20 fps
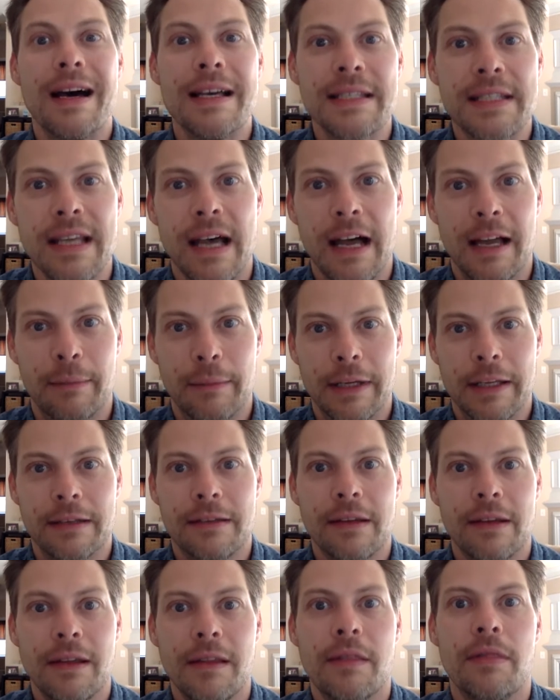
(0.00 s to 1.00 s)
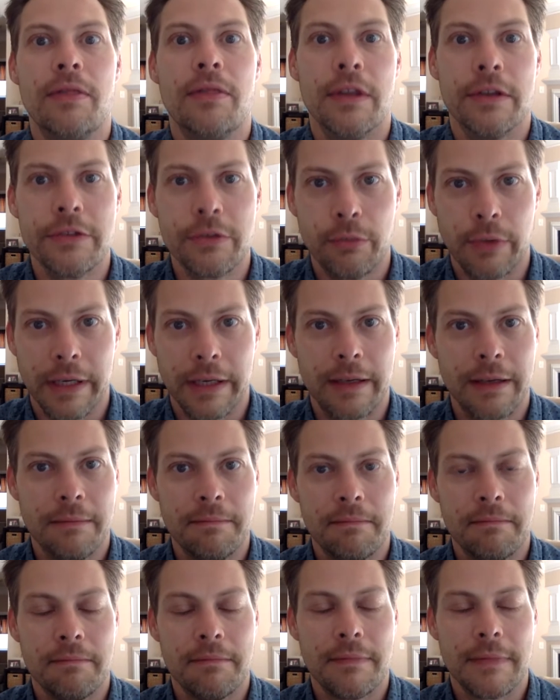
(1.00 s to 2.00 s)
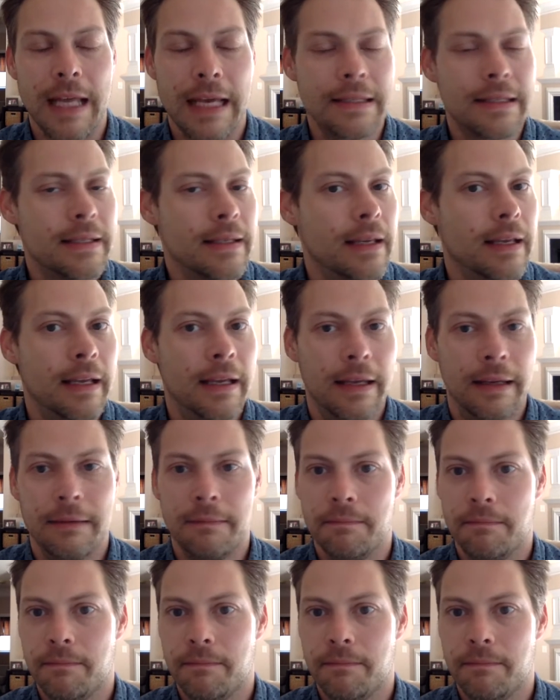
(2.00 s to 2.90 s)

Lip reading: assignment this week. That's it.